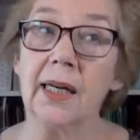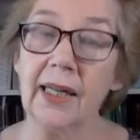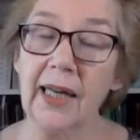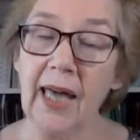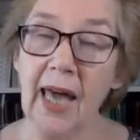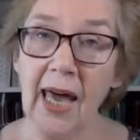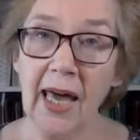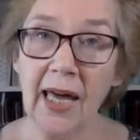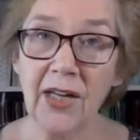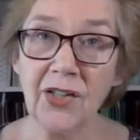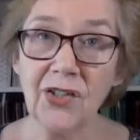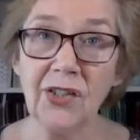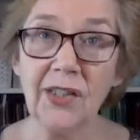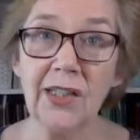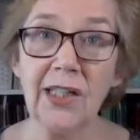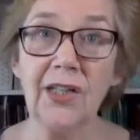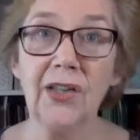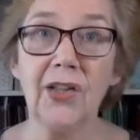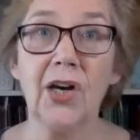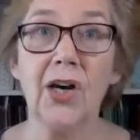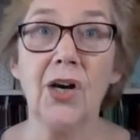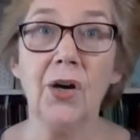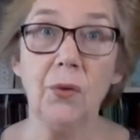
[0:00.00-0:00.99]

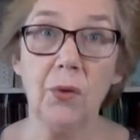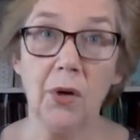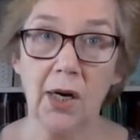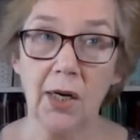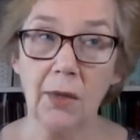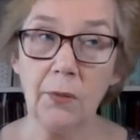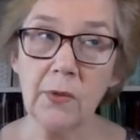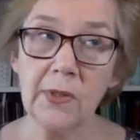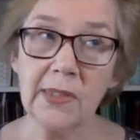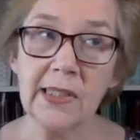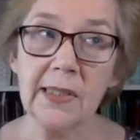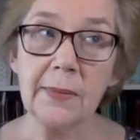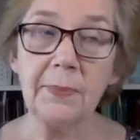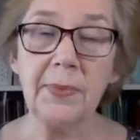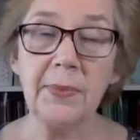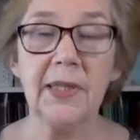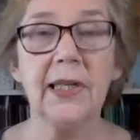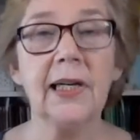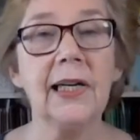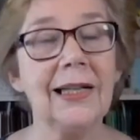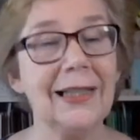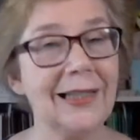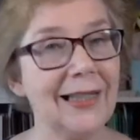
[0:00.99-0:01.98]
Occasionally, though, I will zip
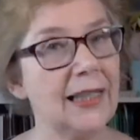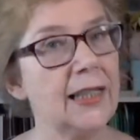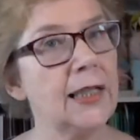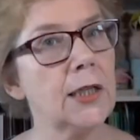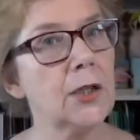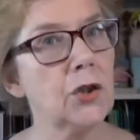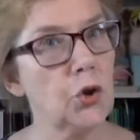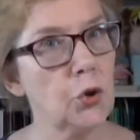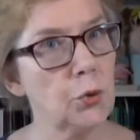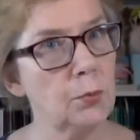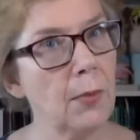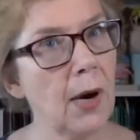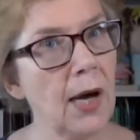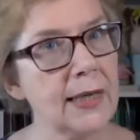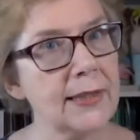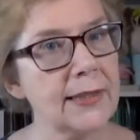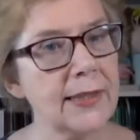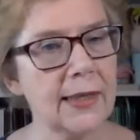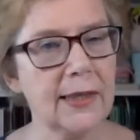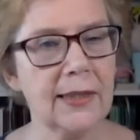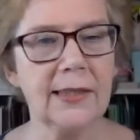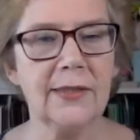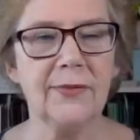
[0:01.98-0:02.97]
in and clean it to my
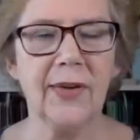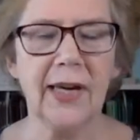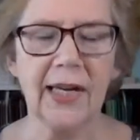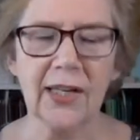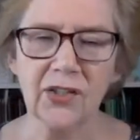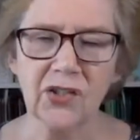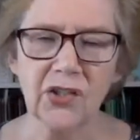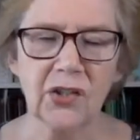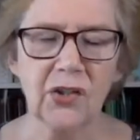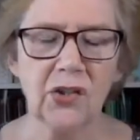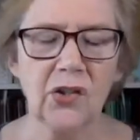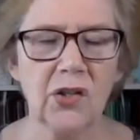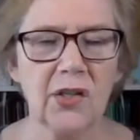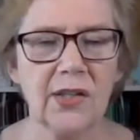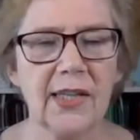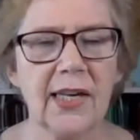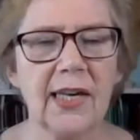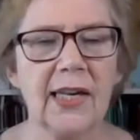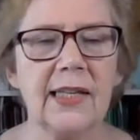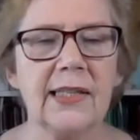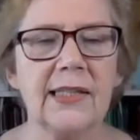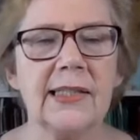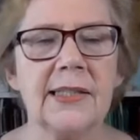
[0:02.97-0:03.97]
satisfaction, not
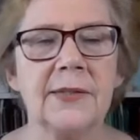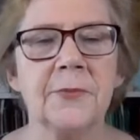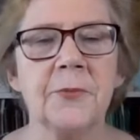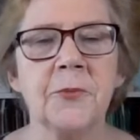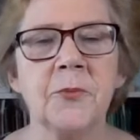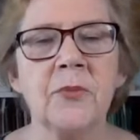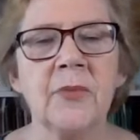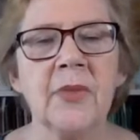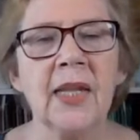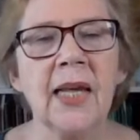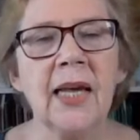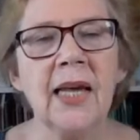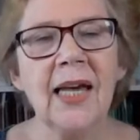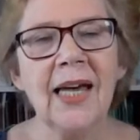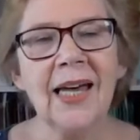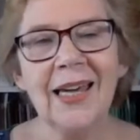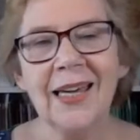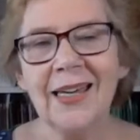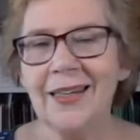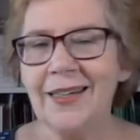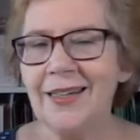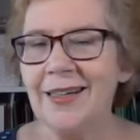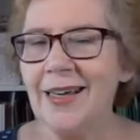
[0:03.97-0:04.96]
theirs.
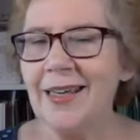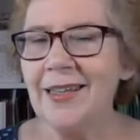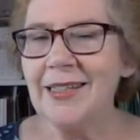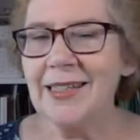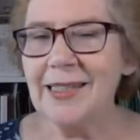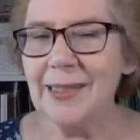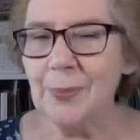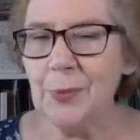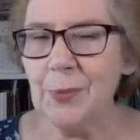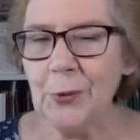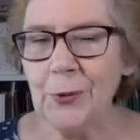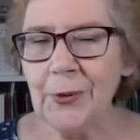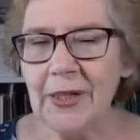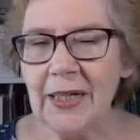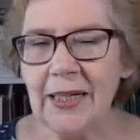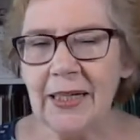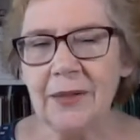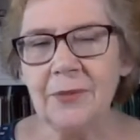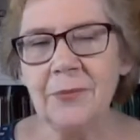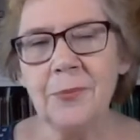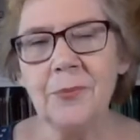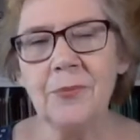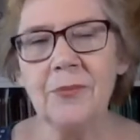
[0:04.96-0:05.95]
Now, this
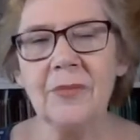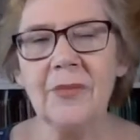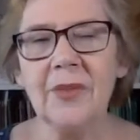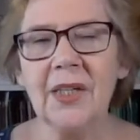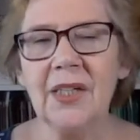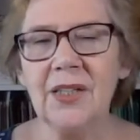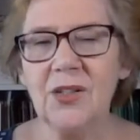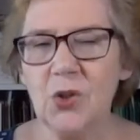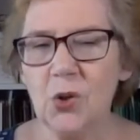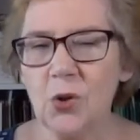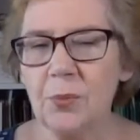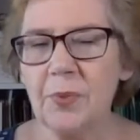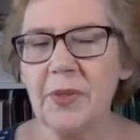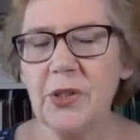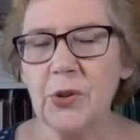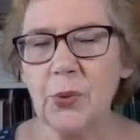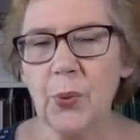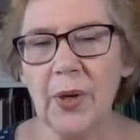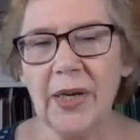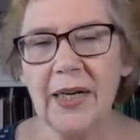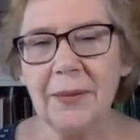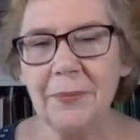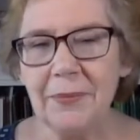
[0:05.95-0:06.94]
morning took me
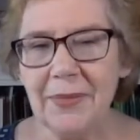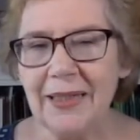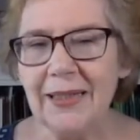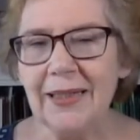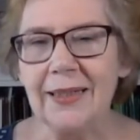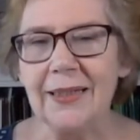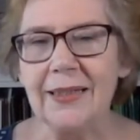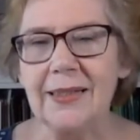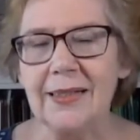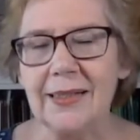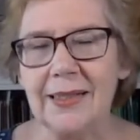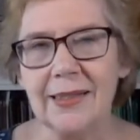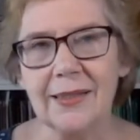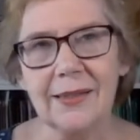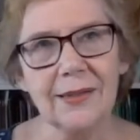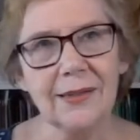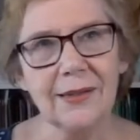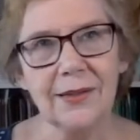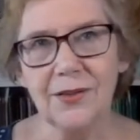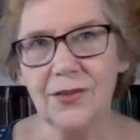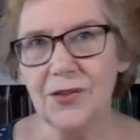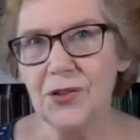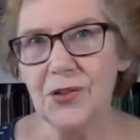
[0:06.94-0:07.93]
20
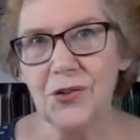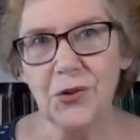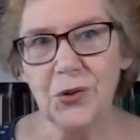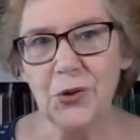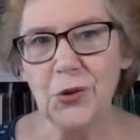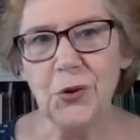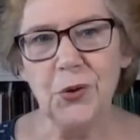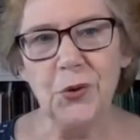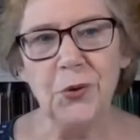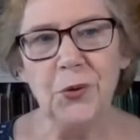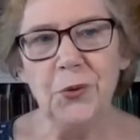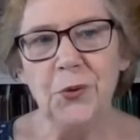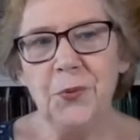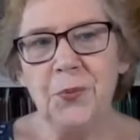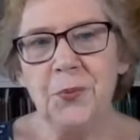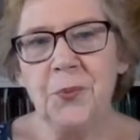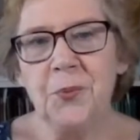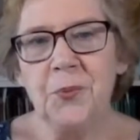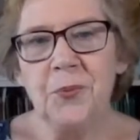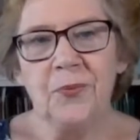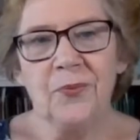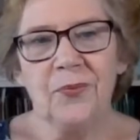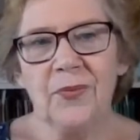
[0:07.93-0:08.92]
minutes to do
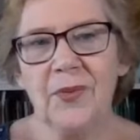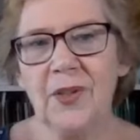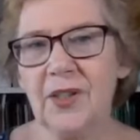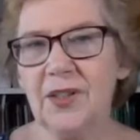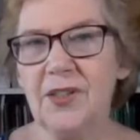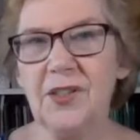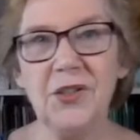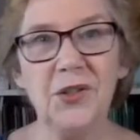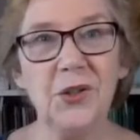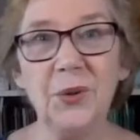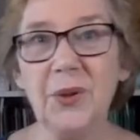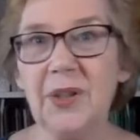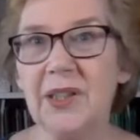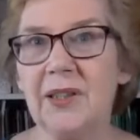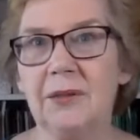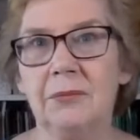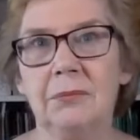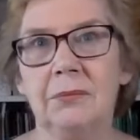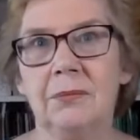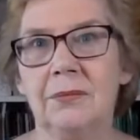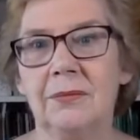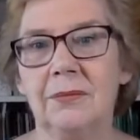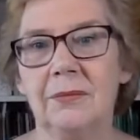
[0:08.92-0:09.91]
to do it,
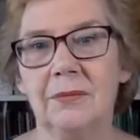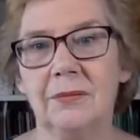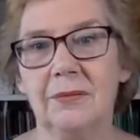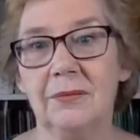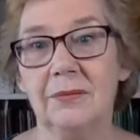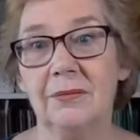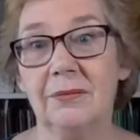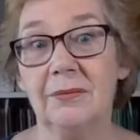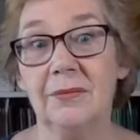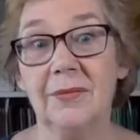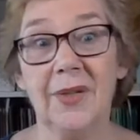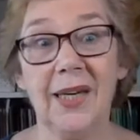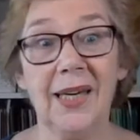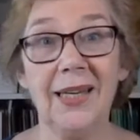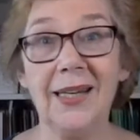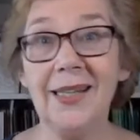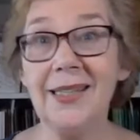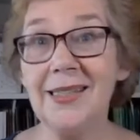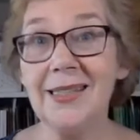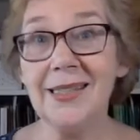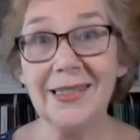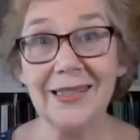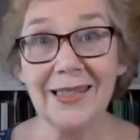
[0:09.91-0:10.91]

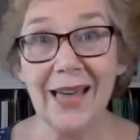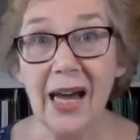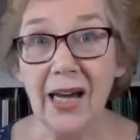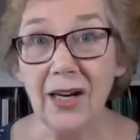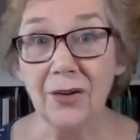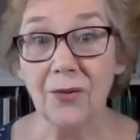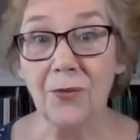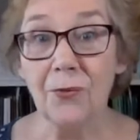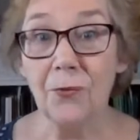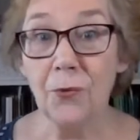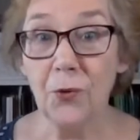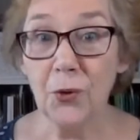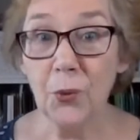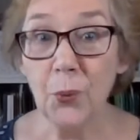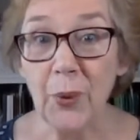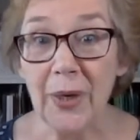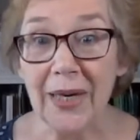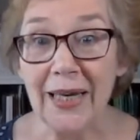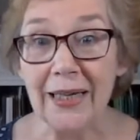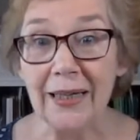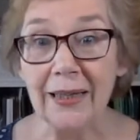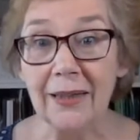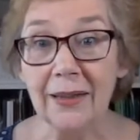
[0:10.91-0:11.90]
and it's done for the
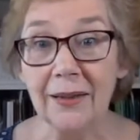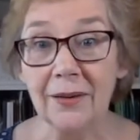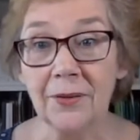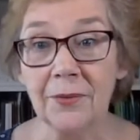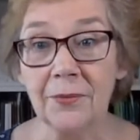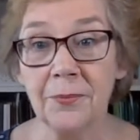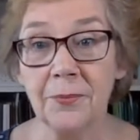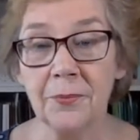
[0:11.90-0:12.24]
week.